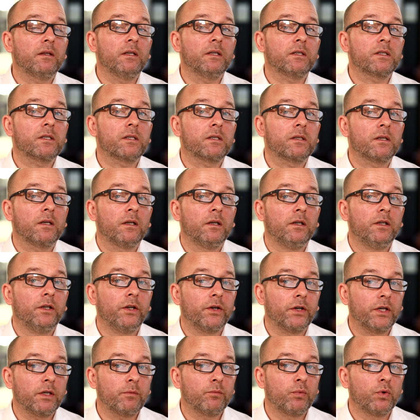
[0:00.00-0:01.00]
this
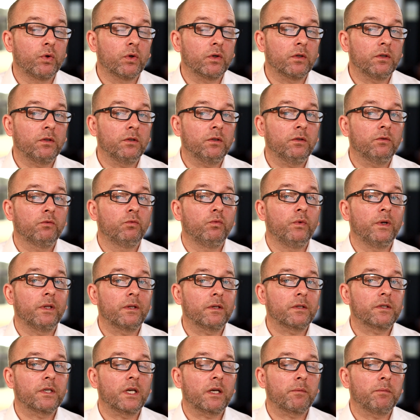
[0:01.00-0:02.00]
learning portal with a
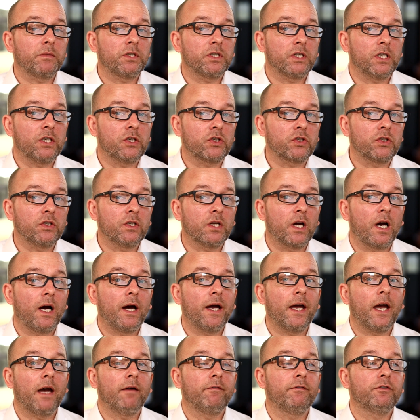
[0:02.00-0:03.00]
segmentation, I
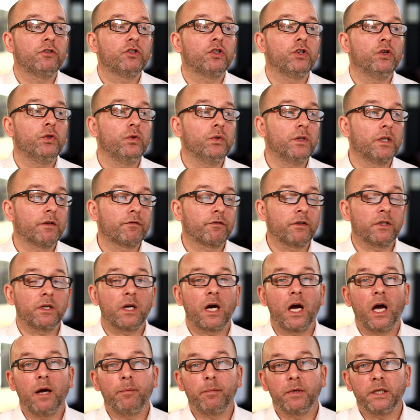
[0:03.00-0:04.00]
have two different
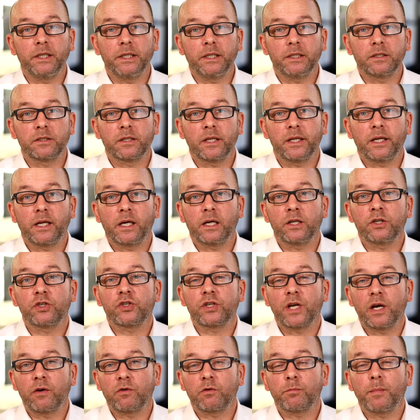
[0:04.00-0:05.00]
hyperlinks that I can
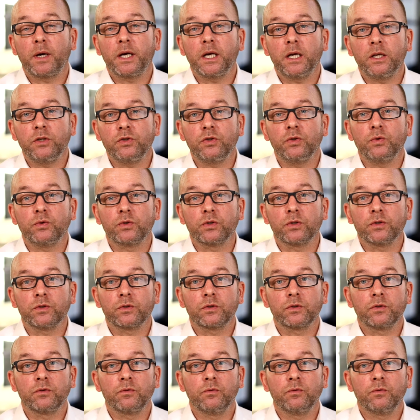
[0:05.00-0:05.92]
share with my end users.